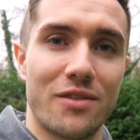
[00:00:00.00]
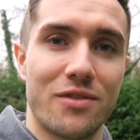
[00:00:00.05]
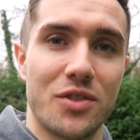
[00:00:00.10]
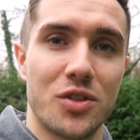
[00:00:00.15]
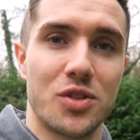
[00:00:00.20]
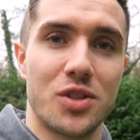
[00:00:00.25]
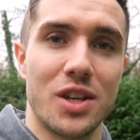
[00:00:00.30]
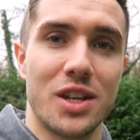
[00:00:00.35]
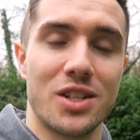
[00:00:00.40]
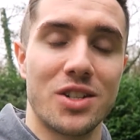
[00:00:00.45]

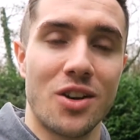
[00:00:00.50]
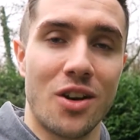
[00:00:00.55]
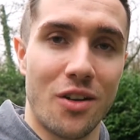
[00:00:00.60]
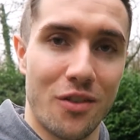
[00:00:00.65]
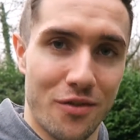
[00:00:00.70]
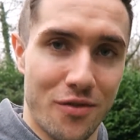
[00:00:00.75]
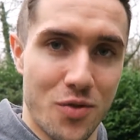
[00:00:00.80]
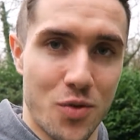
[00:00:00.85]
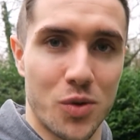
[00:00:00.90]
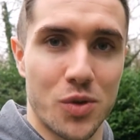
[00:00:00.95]
footage and I
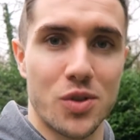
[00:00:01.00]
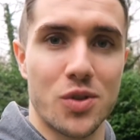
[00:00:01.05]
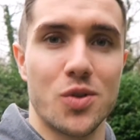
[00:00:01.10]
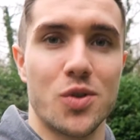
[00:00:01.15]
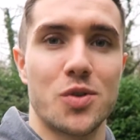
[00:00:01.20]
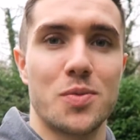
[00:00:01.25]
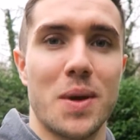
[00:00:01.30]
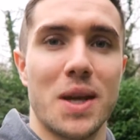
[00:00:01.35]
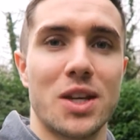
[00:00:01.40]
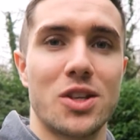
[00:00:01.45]
look forward
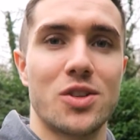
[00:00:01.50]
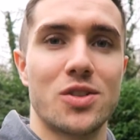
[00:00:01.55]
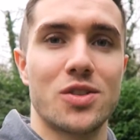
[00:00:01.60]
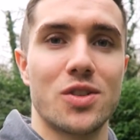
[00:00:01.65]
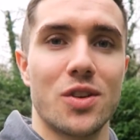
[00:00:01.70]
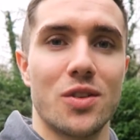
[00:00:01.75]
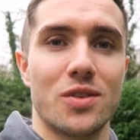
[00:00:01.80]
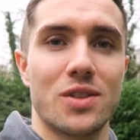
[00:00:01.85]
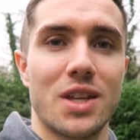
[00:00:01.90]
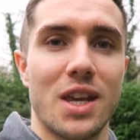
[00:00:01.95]
to speaking to you
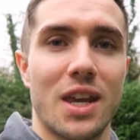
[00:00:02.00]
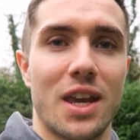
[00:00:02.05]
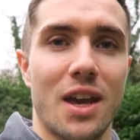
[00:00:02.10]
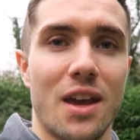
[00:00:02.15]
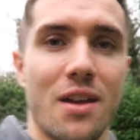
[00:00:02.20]
soon. Take